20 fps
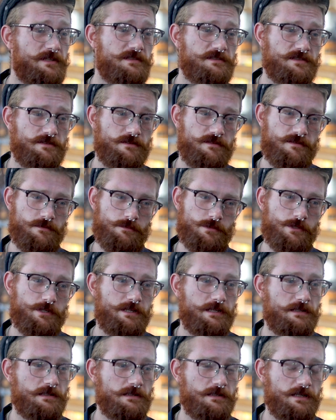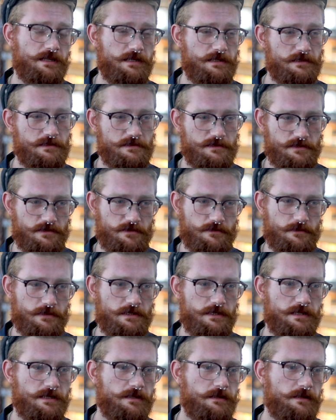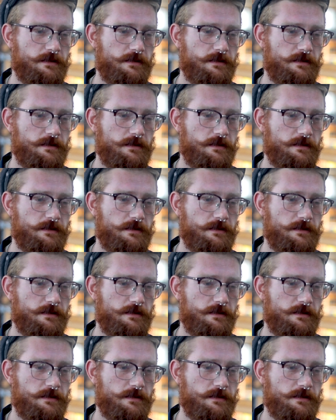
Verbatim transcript: into the marine industry